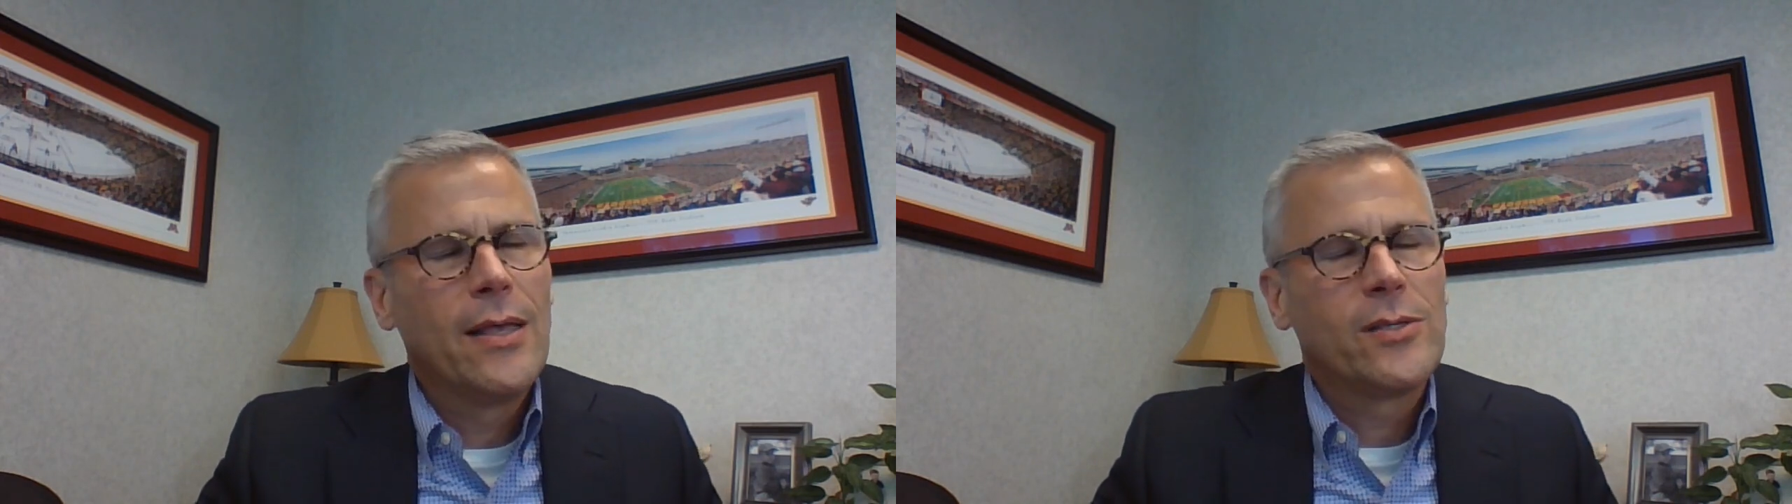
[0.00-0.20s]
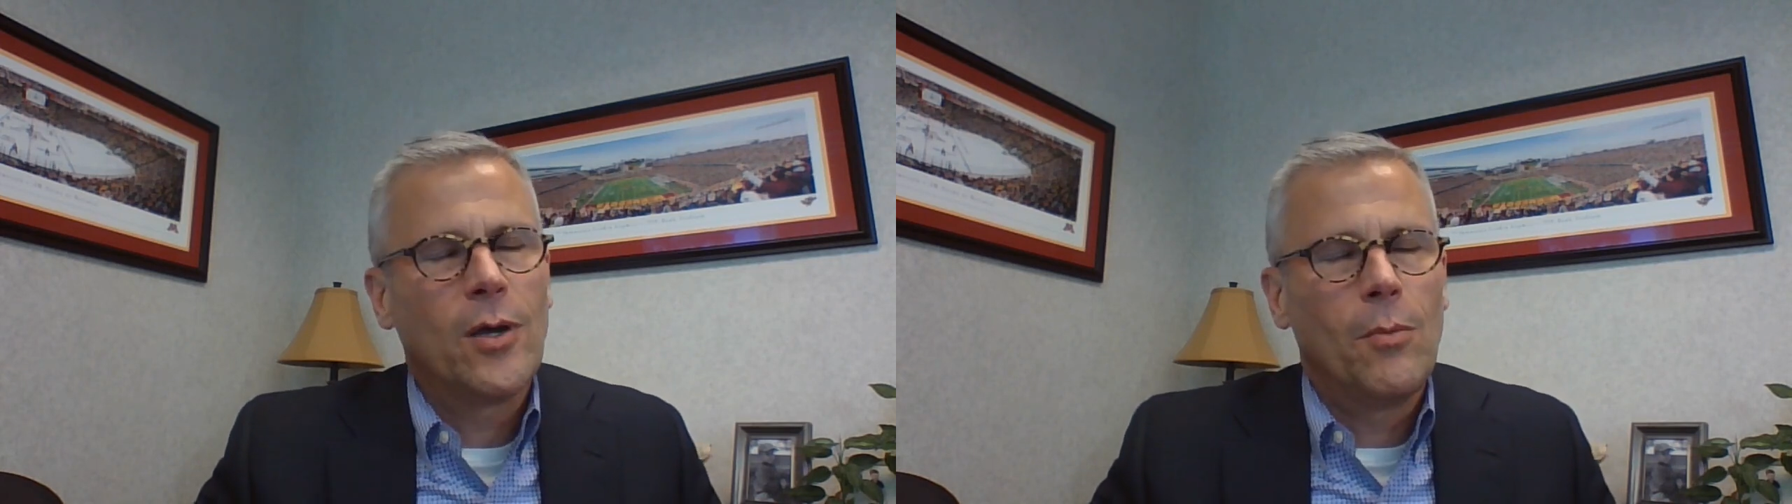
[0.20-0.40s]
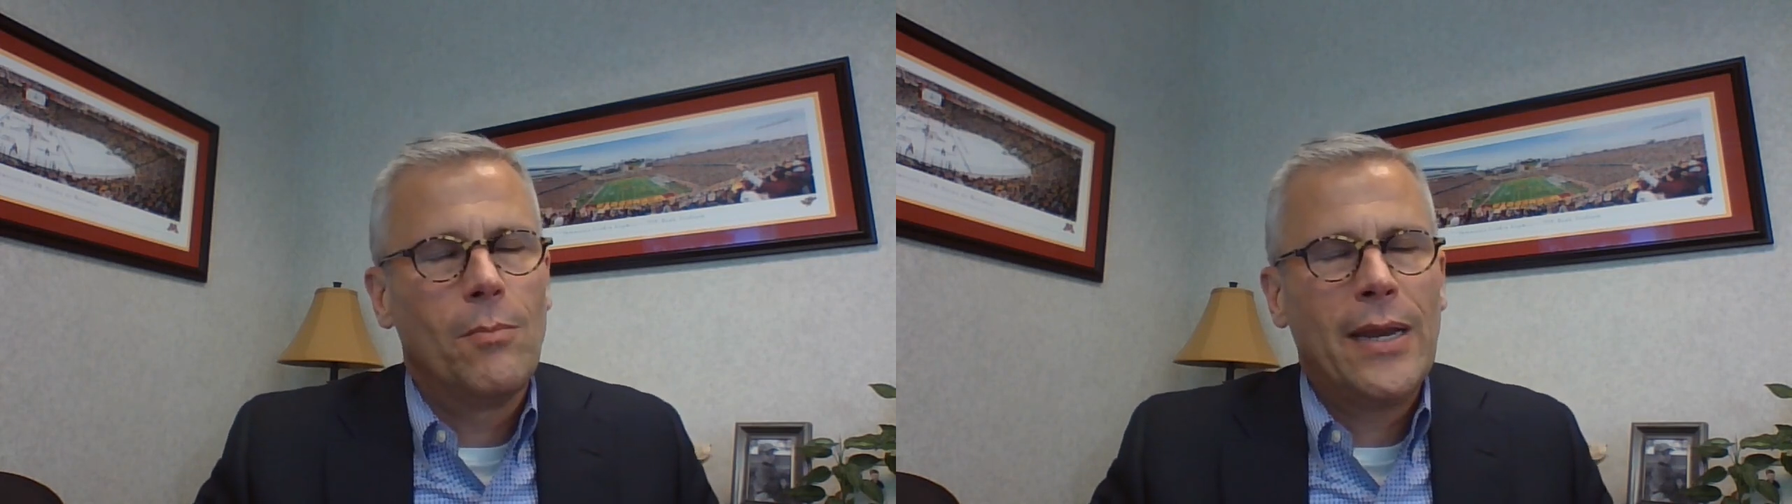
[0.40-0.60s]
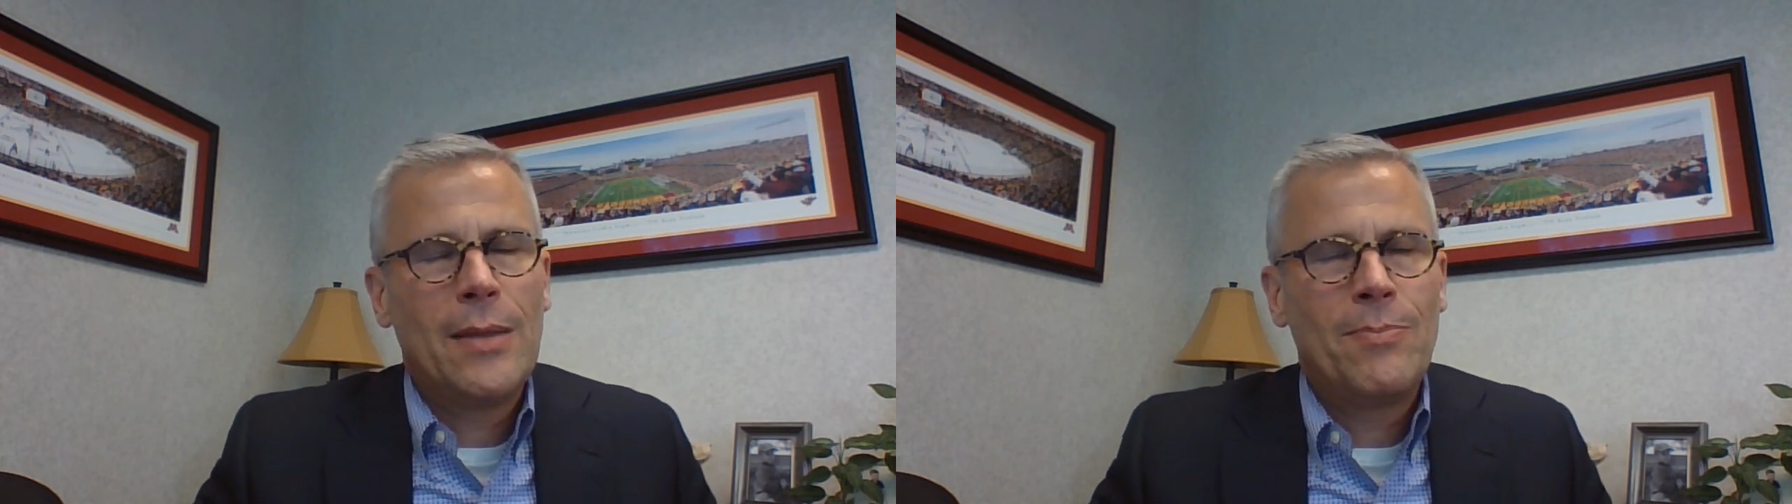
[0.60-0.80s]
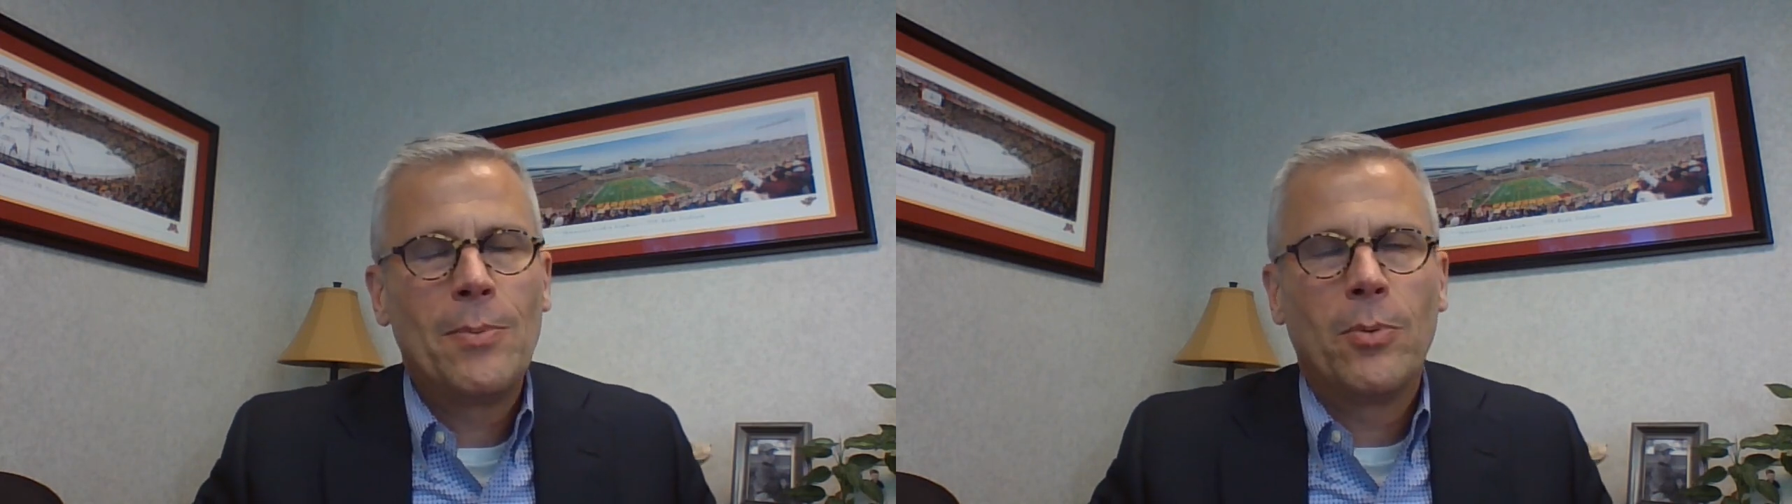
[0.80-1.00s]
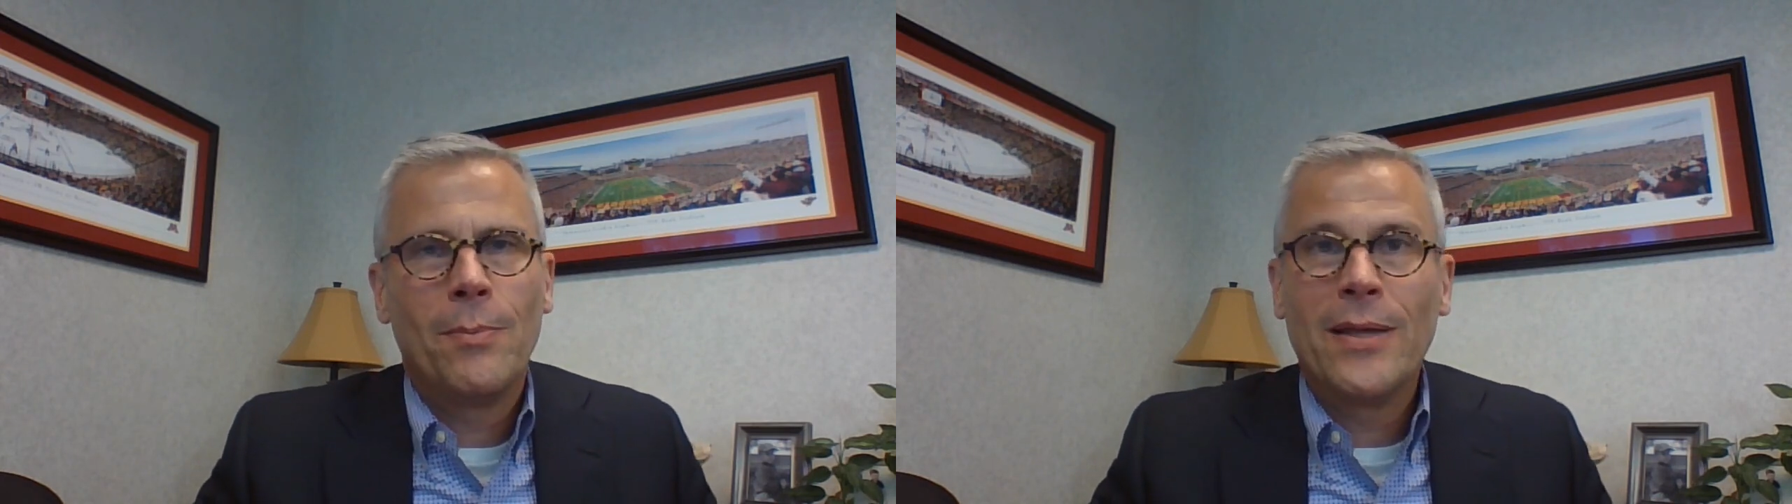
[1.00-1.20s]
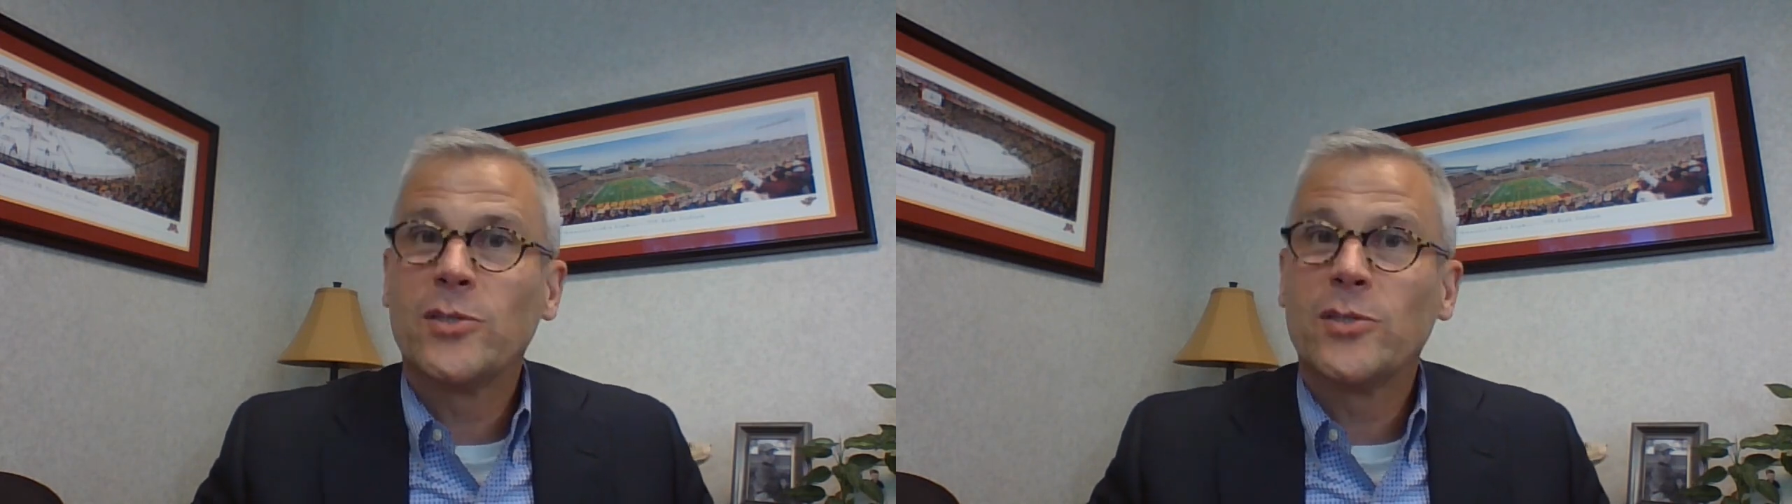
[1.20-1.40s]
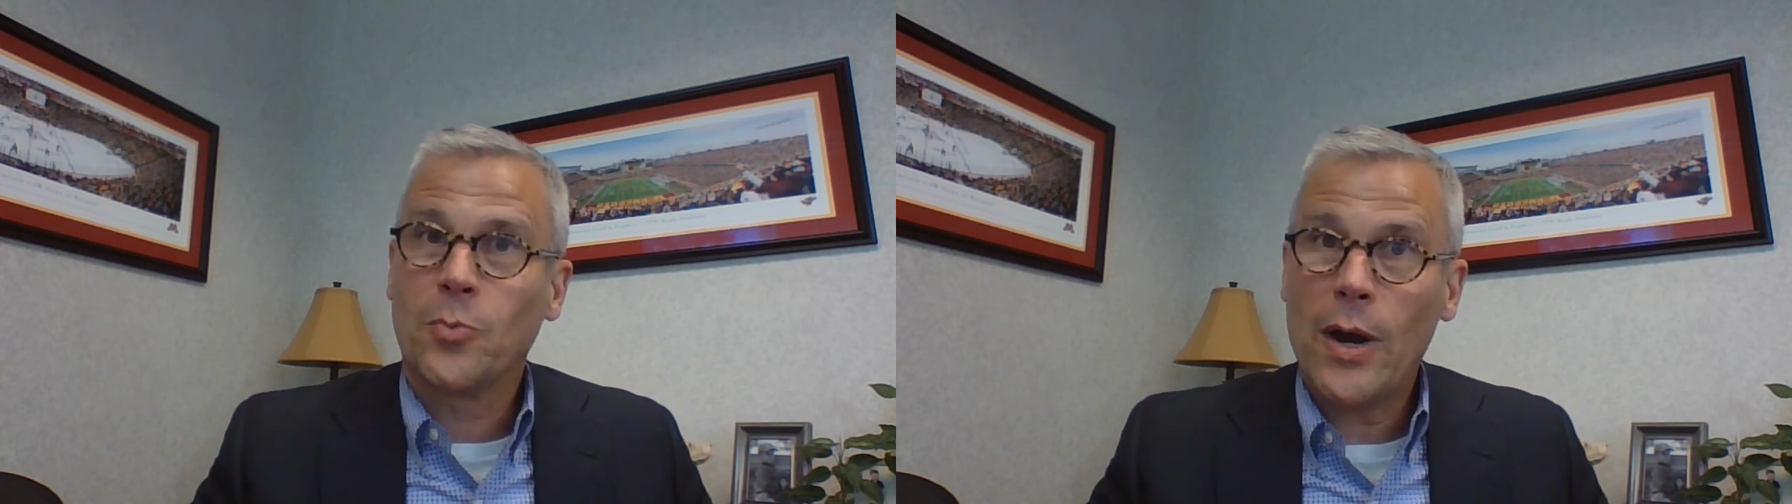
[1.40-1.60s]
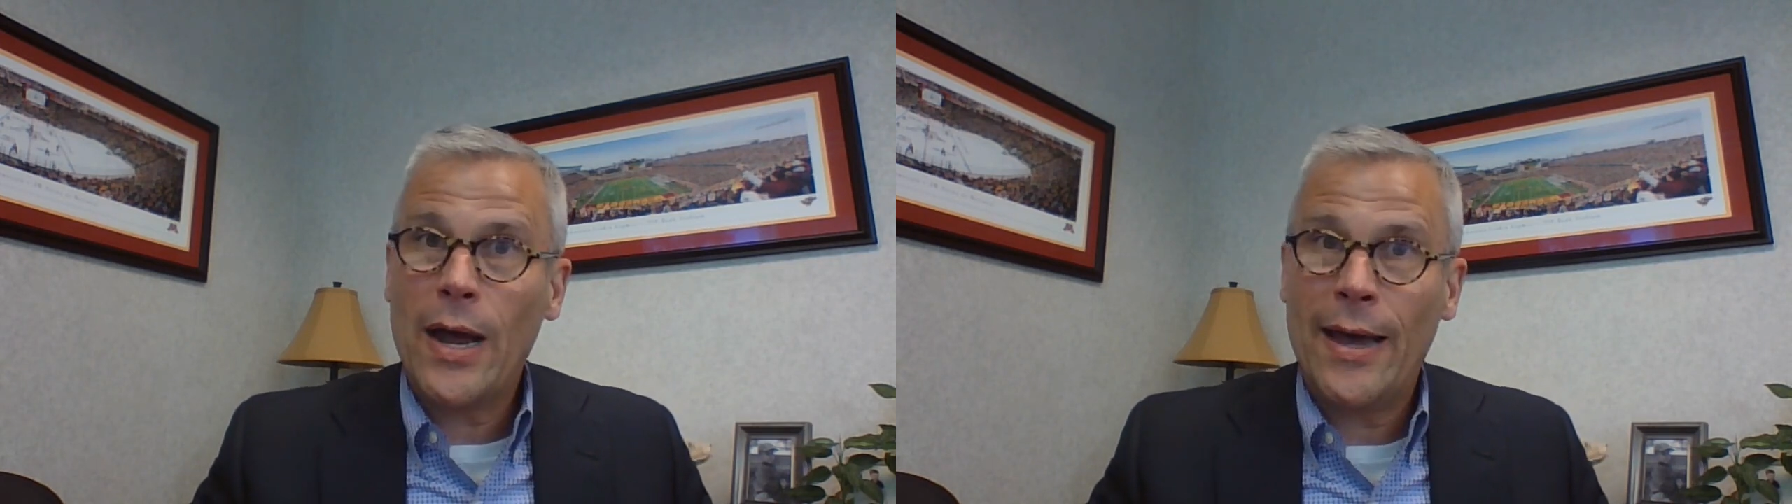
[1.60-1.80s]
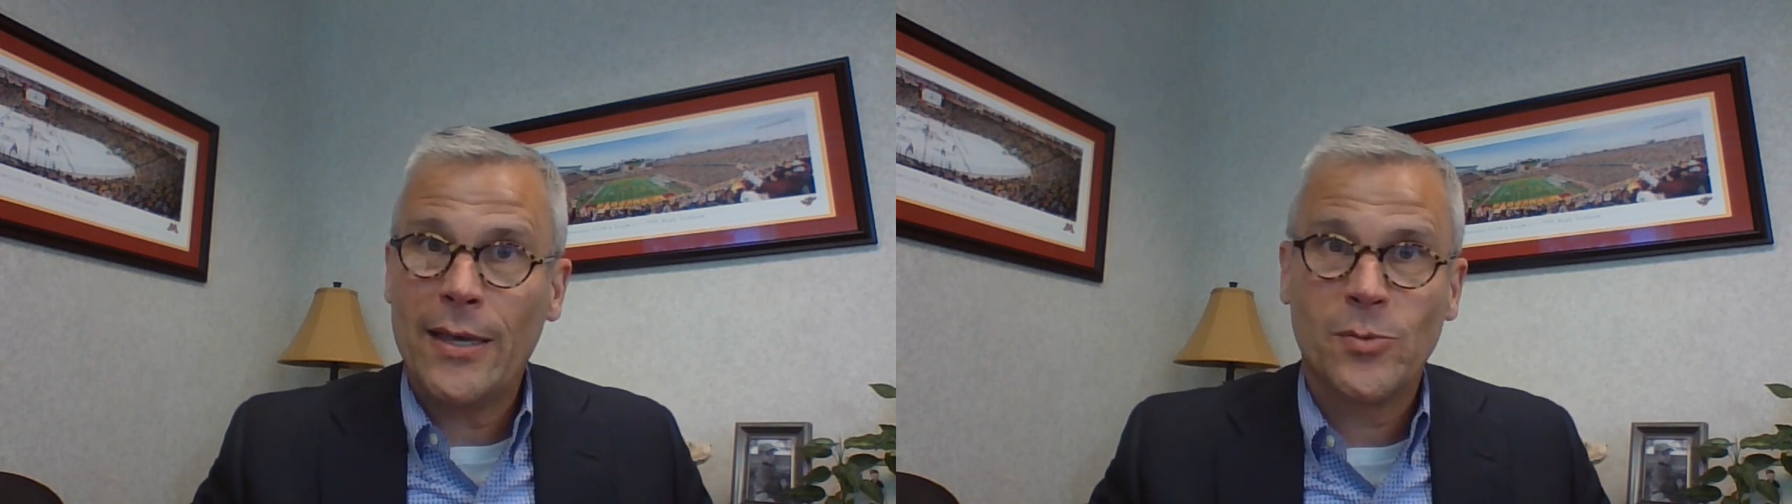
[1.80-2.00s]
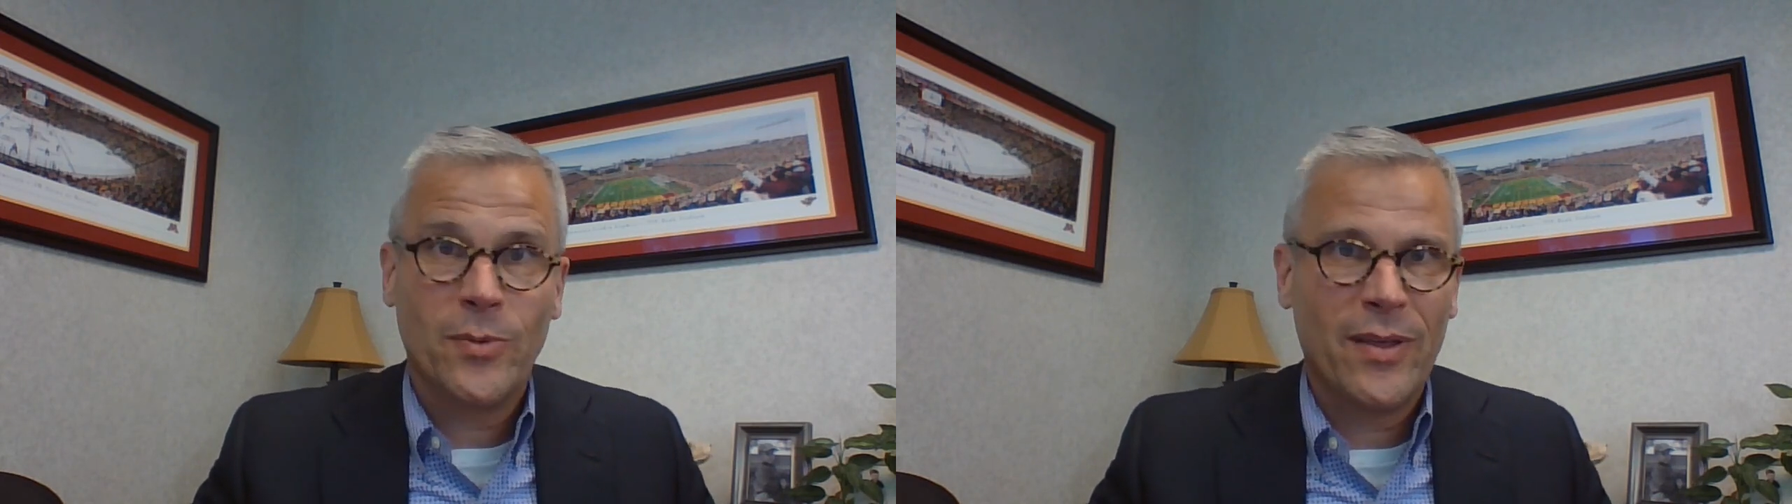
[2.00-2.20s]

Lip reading: So many people have been surprised when